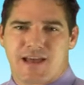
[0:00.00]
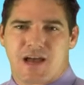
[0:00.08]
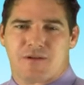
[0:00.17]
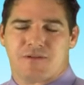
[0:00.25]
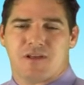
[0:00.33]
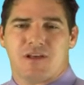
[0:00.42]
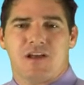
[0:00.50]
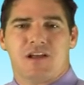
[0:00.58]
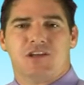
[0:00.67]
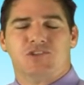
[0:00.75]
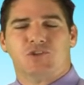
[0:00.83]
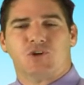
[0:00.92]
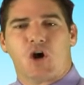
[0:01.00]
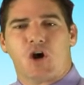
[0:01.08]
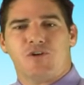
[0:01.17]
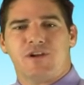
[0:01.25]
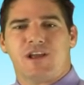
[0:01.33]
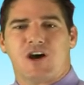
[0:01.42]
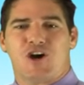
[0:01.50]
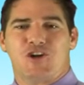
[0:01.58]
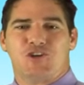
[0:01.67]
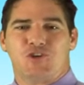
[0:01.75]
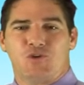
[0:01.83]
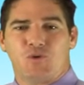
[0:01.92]
down because they're already
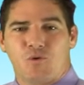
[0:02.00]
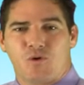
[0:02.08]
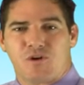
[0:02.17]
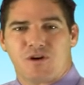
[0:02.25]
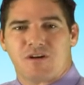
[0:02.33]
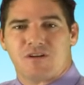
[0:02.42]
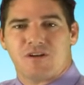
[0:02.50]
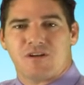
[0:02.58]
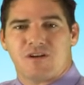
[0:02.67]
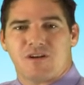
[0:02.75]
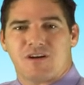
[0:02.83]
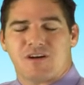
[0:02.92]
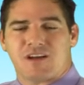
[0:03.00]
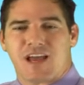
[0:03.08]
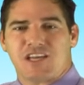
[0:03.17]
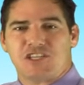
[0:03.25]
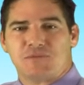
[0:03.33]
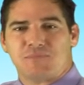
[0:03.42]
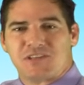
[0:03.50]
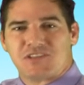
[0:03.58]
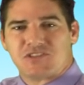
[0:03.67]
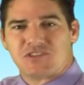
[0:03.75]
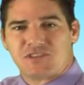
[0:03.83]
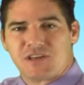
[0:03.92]
on your
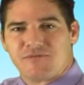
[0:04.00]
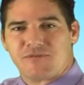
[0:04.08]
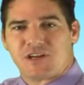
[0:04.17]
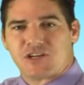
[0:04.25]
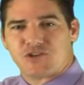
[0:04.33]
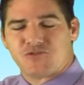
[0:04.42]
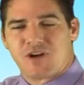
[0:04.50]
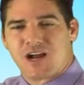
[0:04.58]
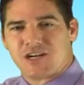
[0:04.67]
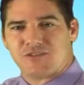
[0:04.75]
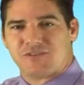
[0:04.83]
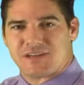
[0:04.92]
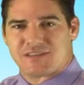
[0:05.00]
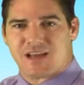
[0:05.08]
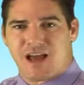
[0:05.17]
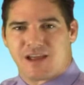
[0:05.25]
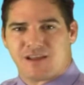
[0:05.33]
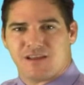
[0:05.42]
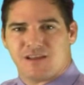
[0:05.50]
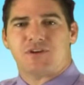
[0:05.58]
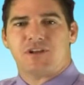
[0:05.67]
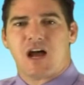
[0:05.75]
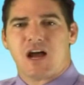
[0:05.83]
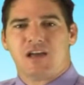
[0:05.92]
specific directory site. They're
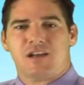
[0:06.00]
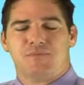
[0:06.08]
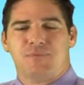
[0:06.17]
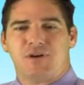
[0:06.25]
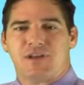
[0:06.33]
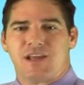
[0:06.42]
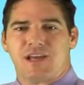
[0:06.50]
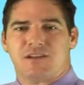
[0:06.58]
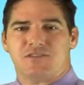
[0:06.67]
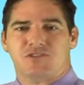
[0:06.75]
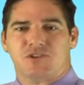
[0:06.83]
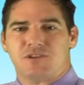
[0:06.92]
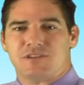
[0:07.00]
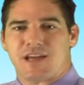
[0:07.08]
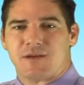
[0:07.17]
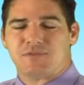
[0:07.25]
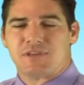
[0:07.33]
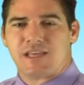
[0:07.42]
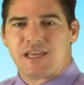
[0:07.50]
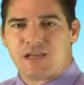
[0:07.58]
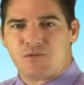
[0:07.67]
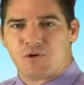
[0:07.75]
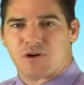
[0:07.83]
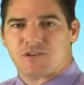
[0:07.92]
not going to put in certain types of
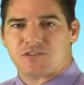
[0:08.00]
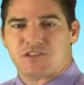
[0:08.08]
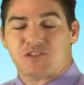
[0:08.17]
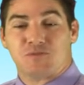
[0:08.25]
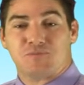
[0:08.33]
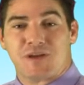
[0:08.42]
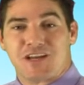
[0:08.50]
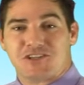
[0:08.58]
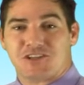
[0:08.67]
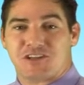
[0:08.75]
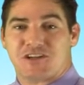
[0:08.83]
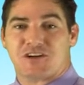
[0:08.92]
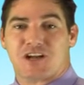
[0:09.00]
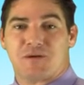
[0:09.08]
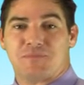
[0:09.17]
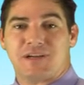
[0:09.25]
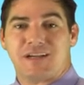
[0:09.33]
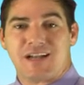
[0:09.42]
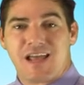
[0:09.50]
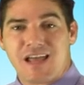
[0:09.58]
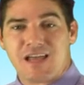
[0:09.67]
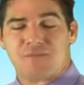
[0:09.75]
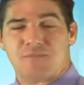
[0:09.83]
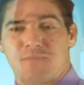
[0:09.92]
keywords, especially your company
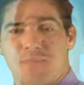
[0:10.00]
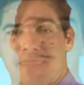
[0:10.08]
name.